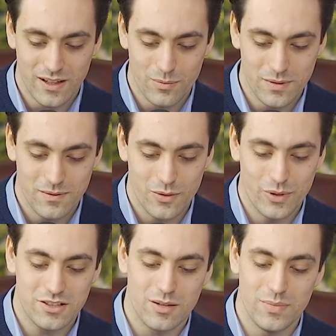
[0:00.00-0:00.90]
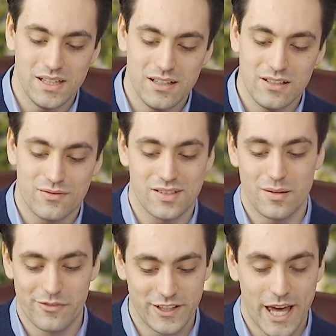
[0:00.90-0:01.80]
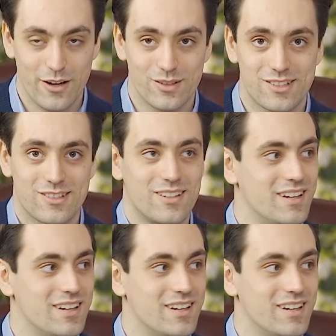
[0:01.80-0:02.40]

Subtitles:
can be used for something else.